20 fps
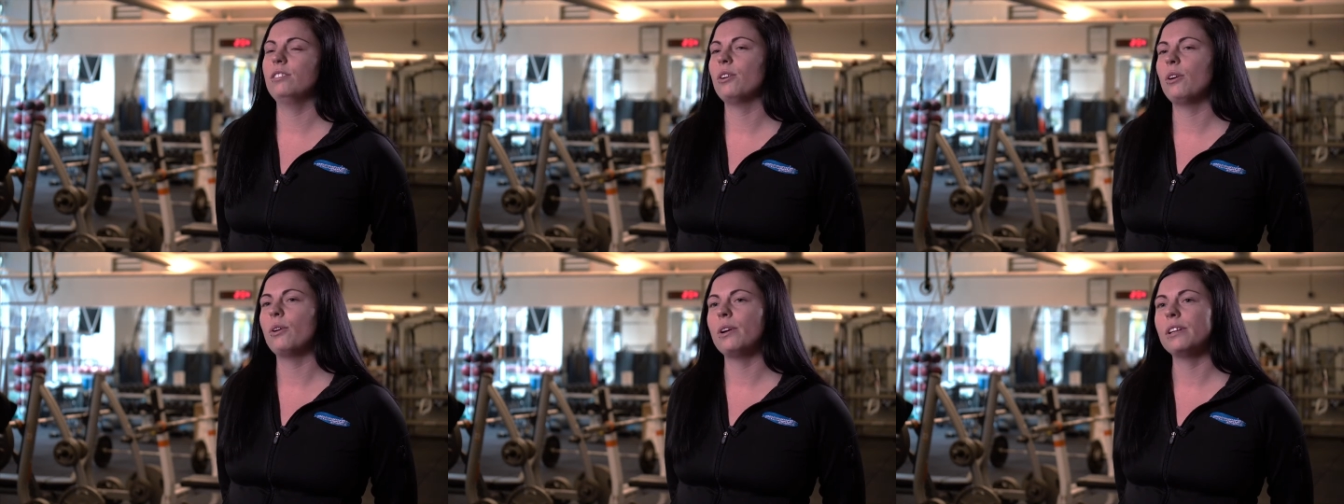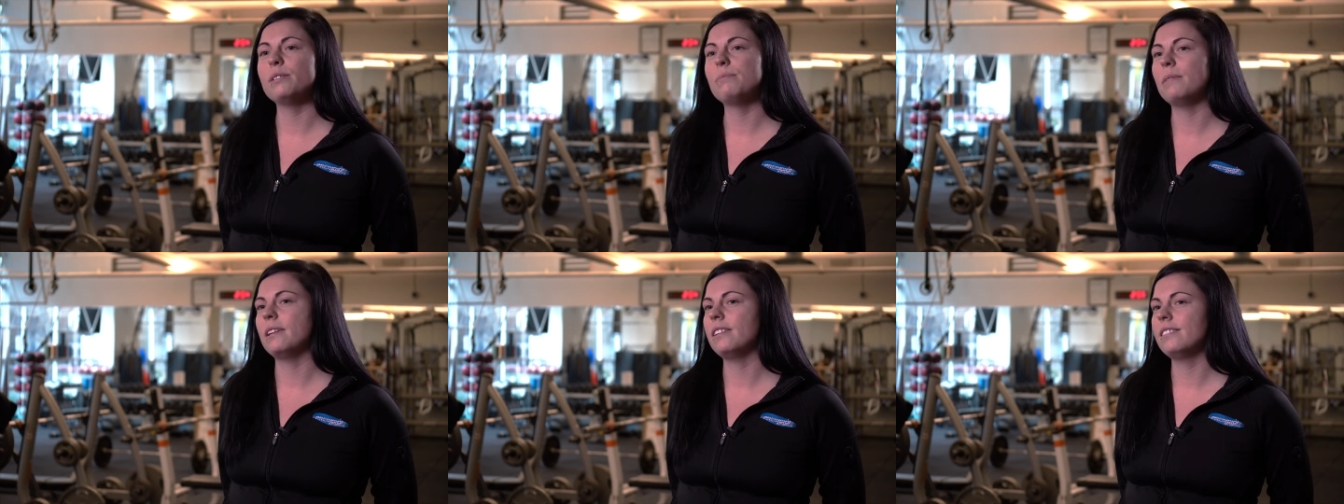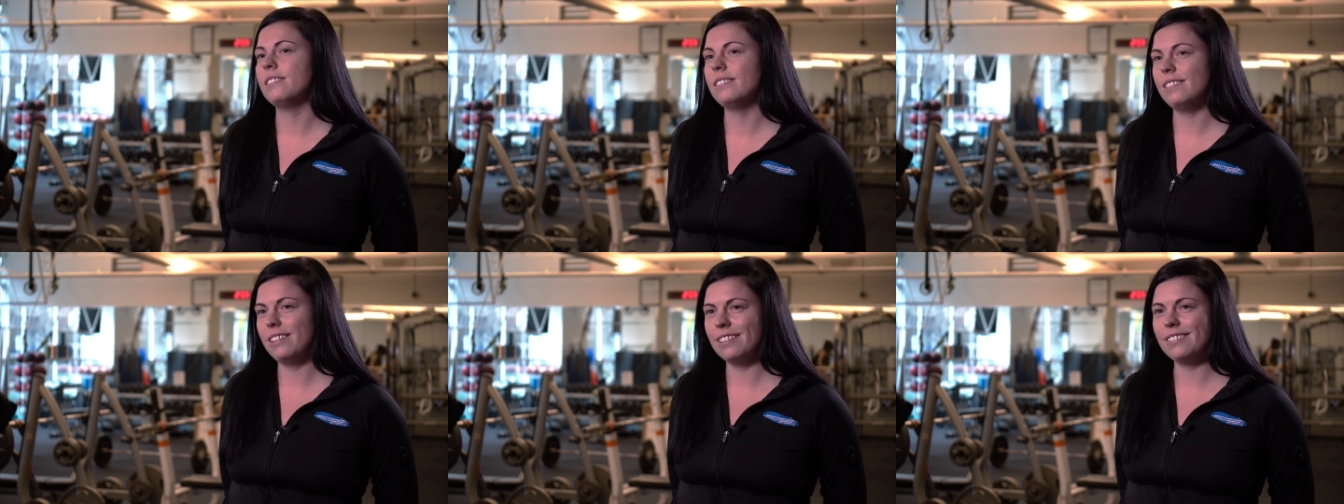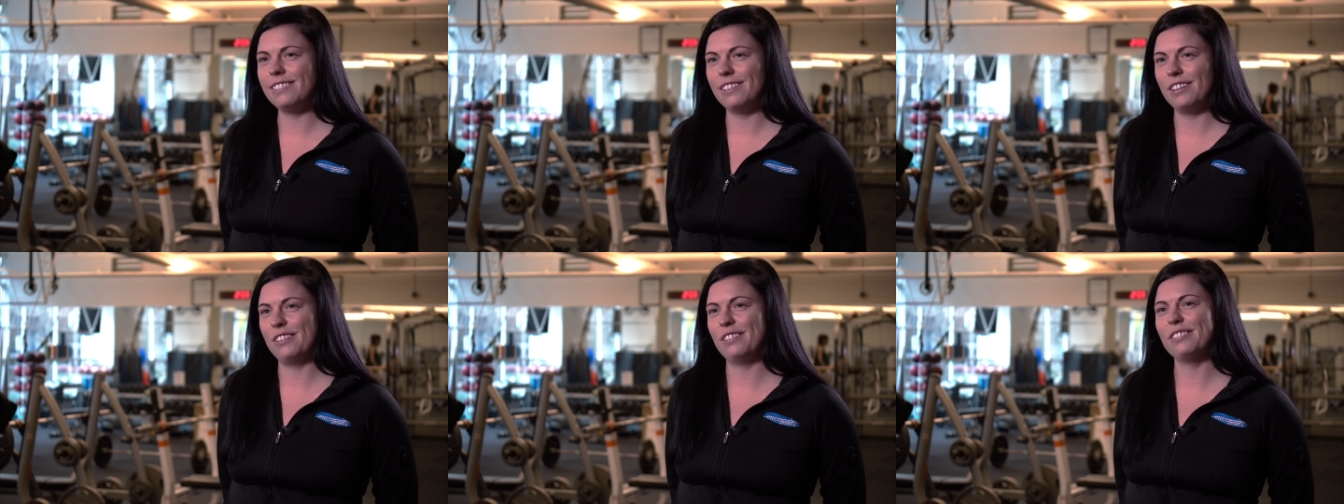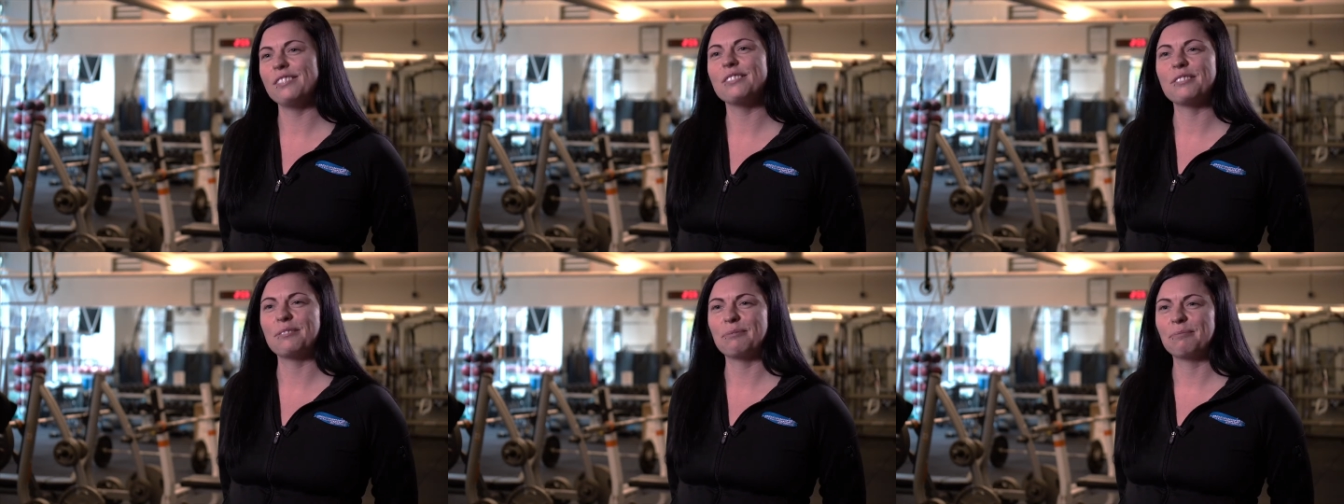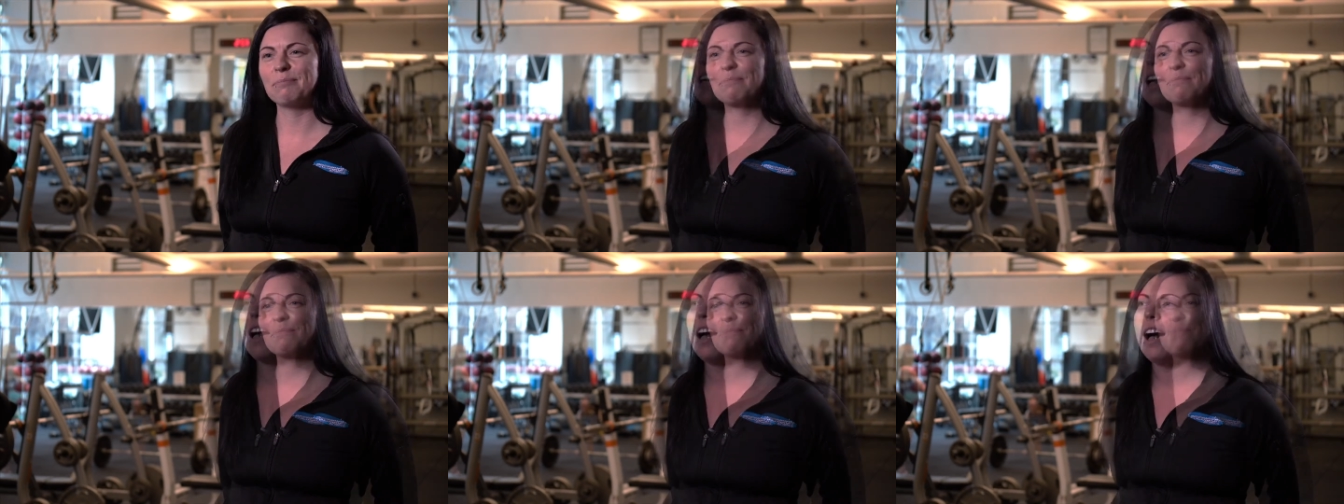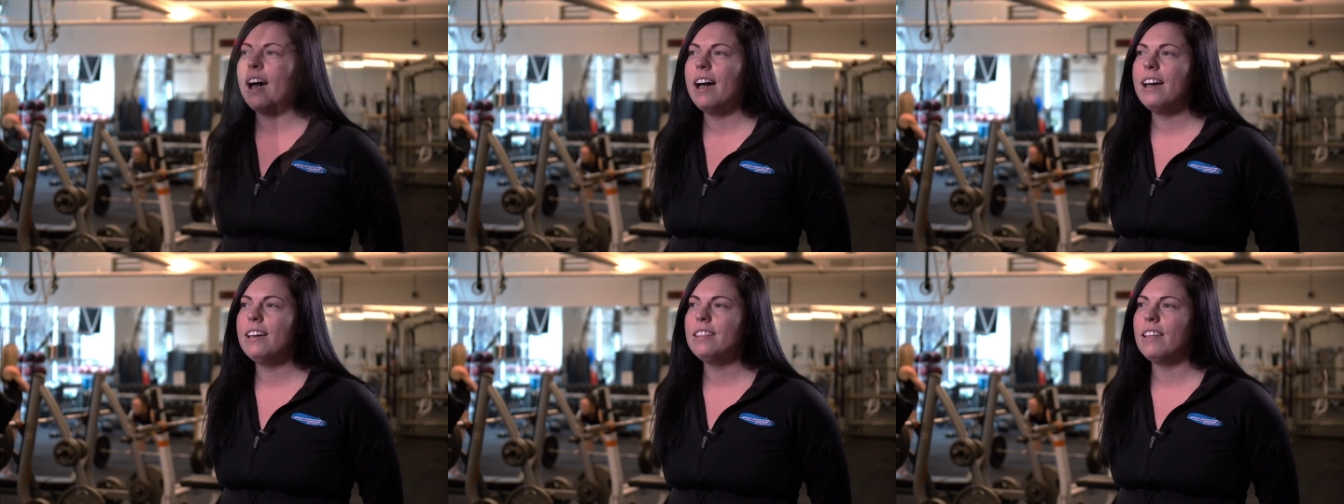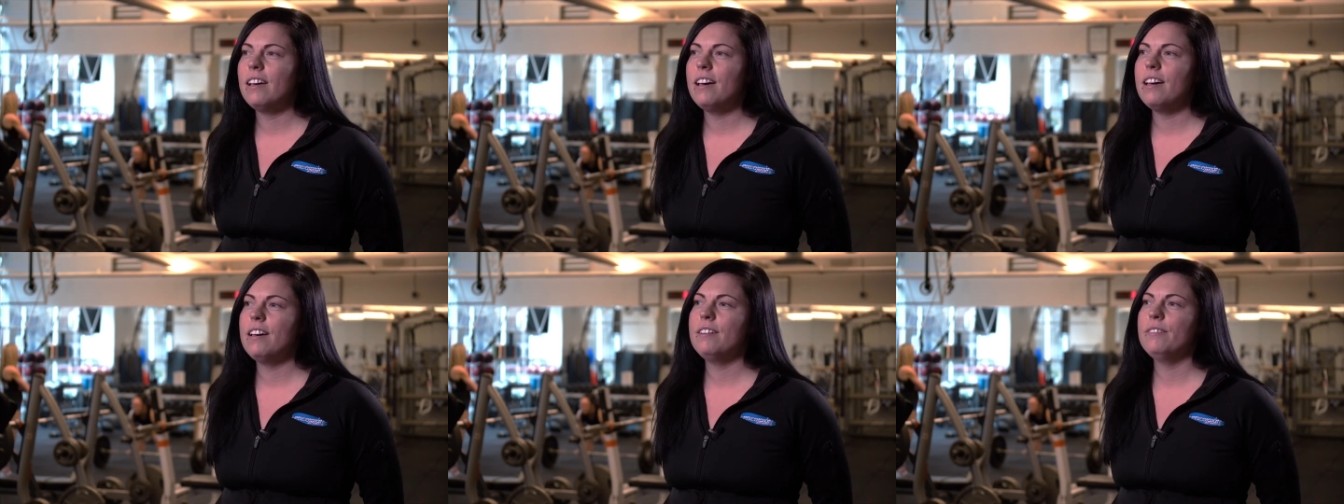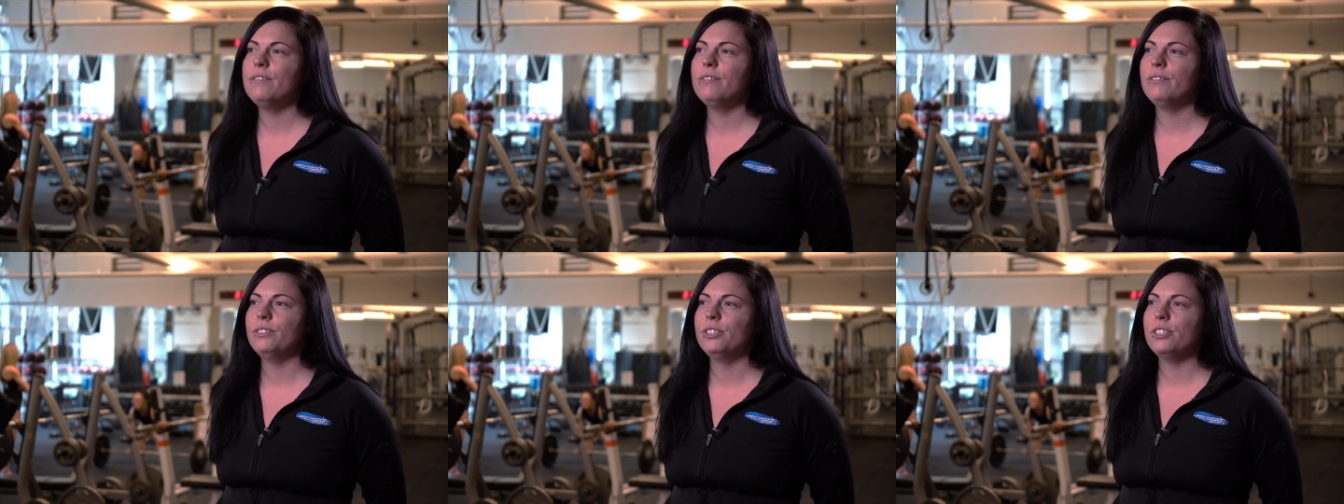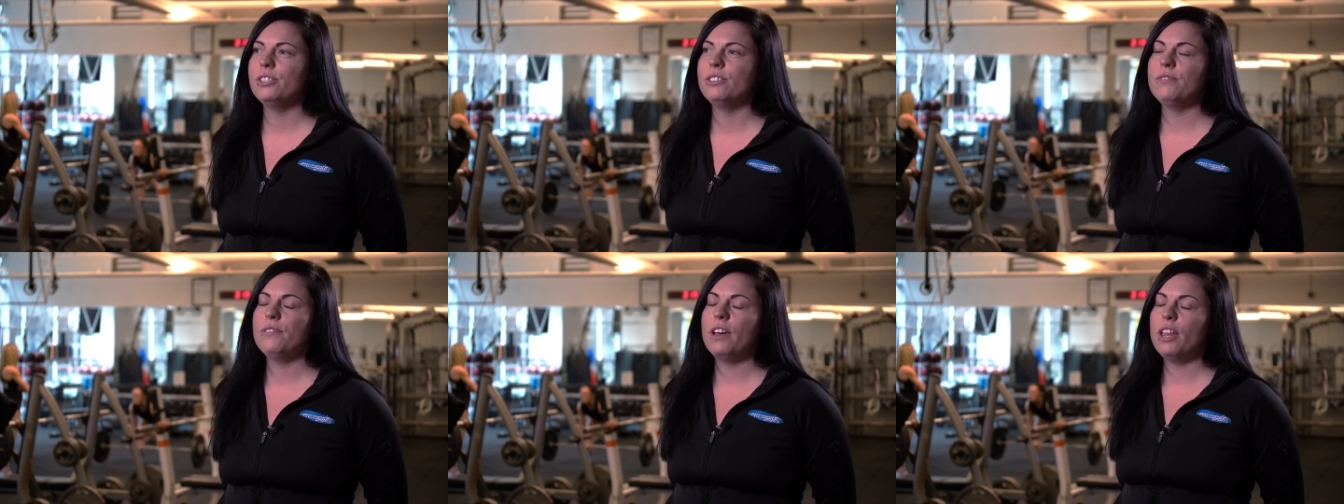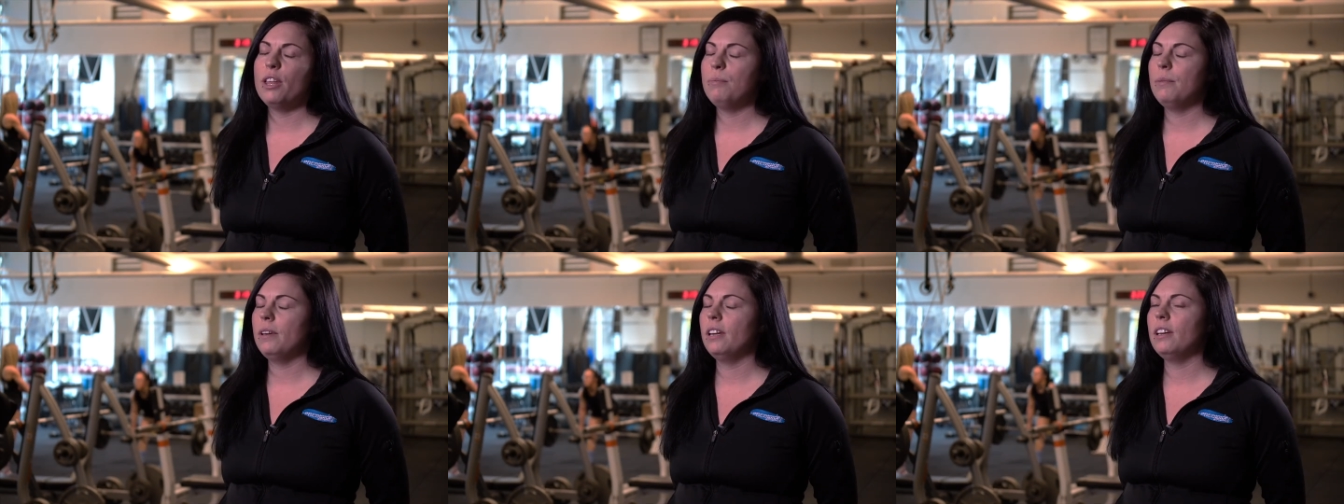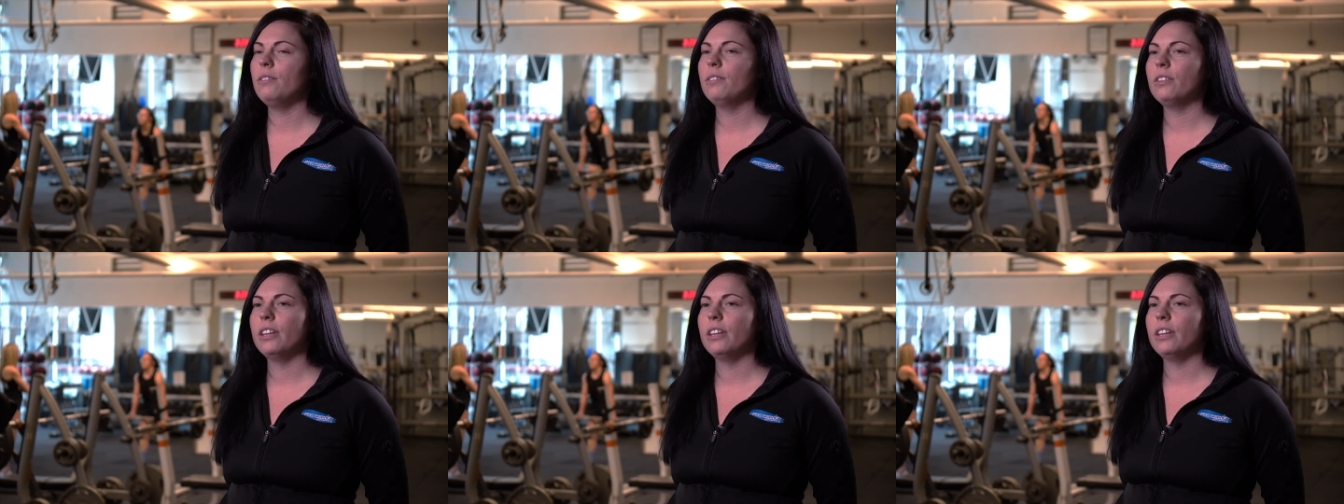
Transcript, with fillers: so it's been 6 years. I love just developing a